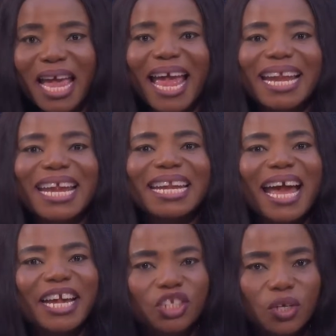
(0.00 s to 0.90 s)
And in
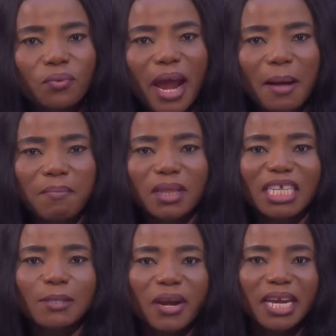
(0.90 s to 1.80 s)
Nigeria,
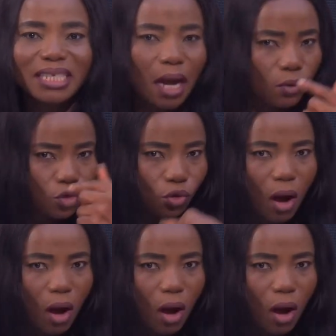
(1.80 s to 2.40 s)
let's bring it down to